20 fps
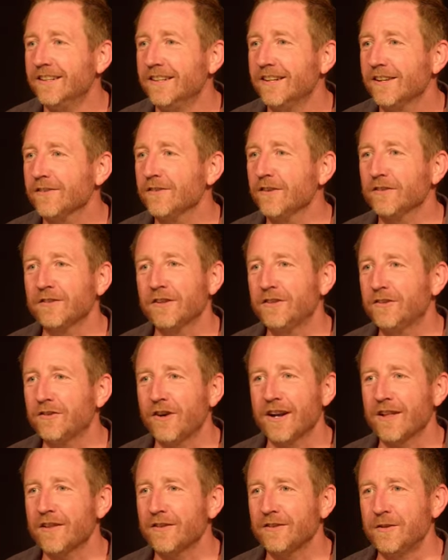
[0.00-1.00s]
It's not to try
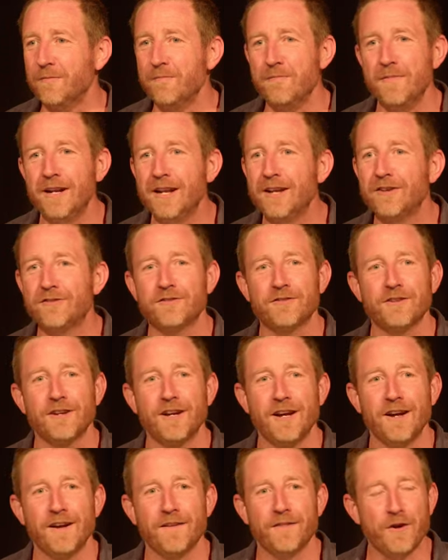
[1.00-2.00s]
to diminish
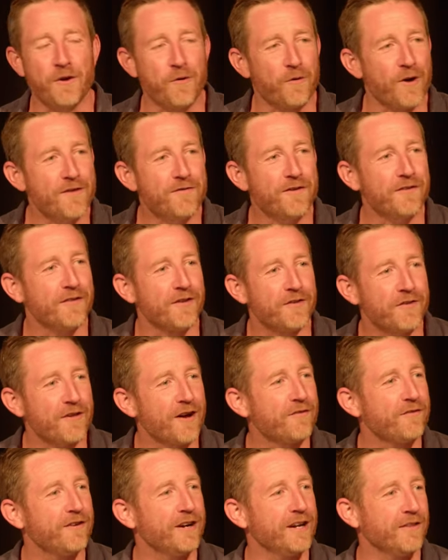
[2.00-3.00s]
the grief and the
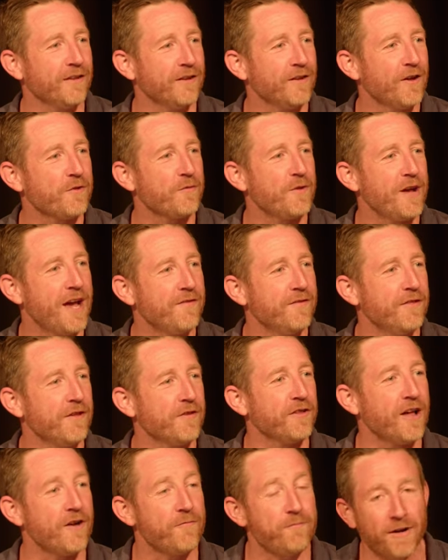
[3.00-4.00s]
suffering and the loss we have in this
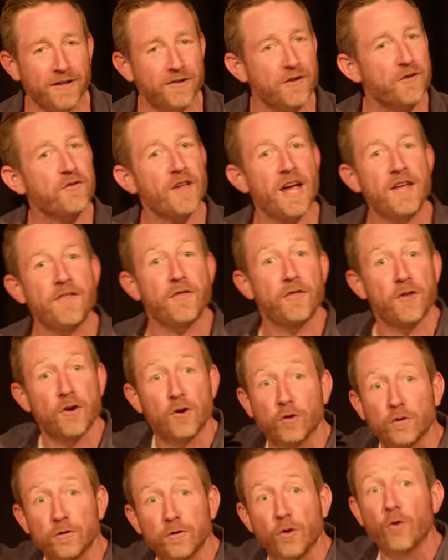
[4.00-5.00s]
life, but to say that the
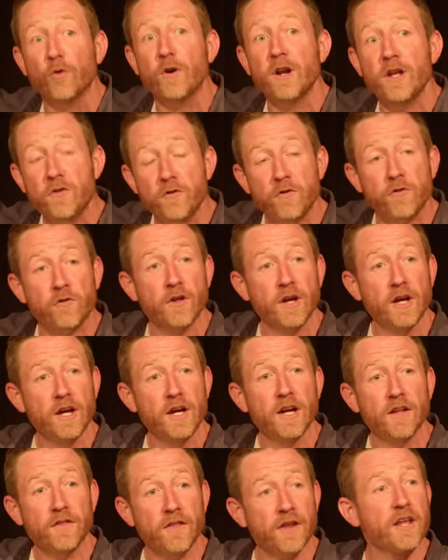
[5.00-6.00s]
glories
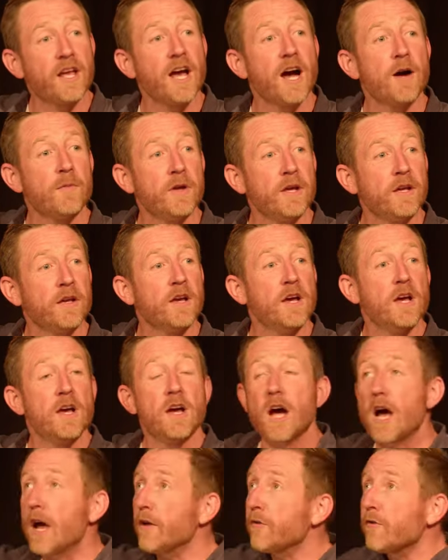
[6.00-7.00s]
that are coming
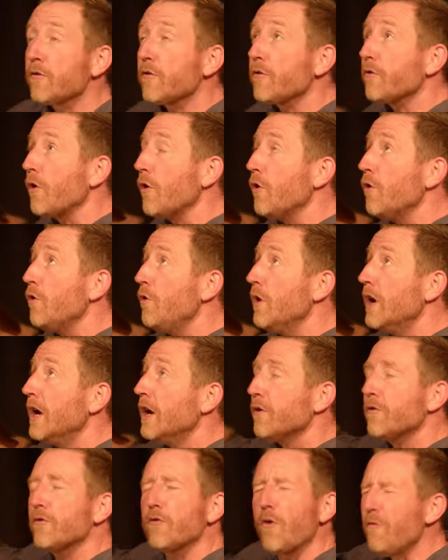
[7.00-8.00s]
are so,
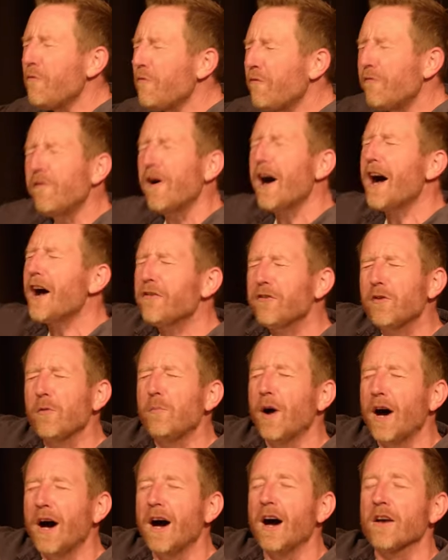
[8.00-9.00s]
so far
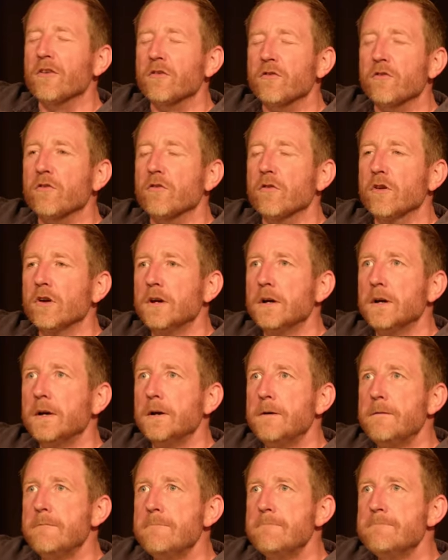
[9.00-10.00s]
surpass
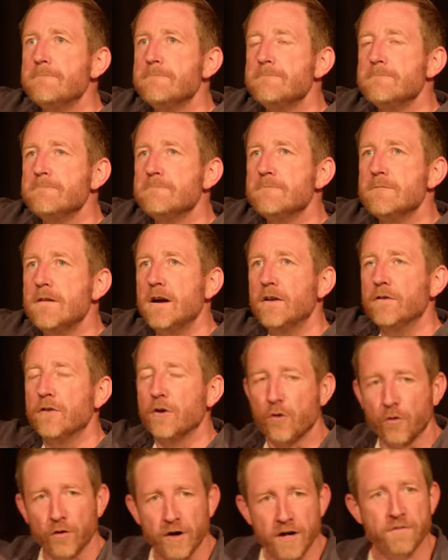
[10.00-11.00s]
the
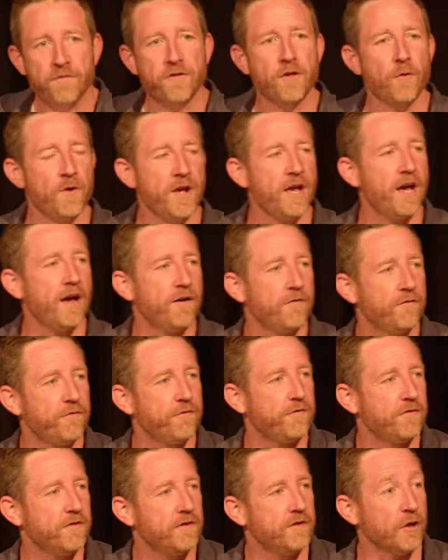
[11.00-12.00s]
griefs that we have
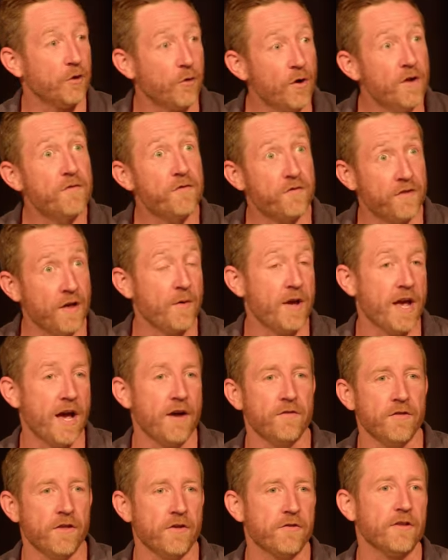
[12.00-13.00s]

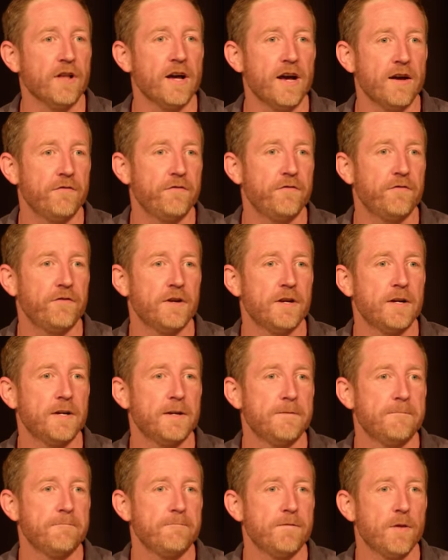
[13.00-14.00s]
in this life.
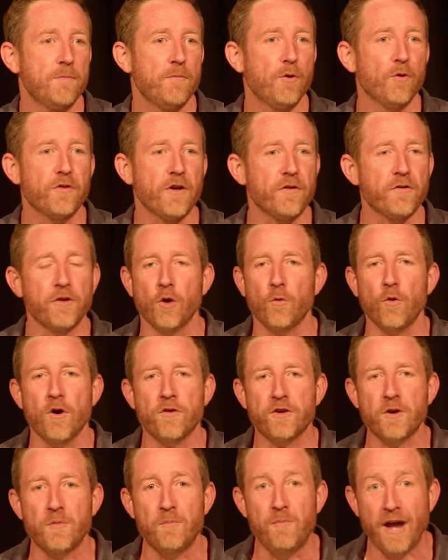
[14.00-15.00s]
Paul says they're not
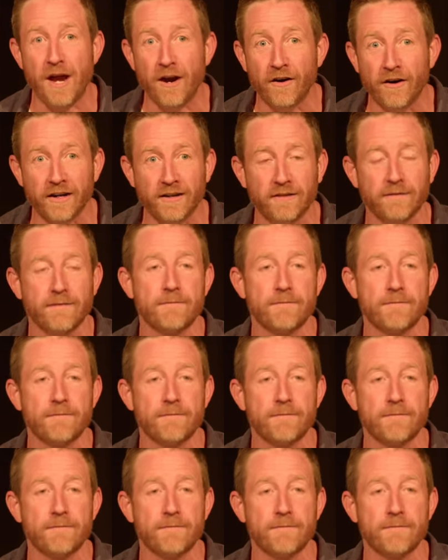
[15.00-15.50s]
worth comparing.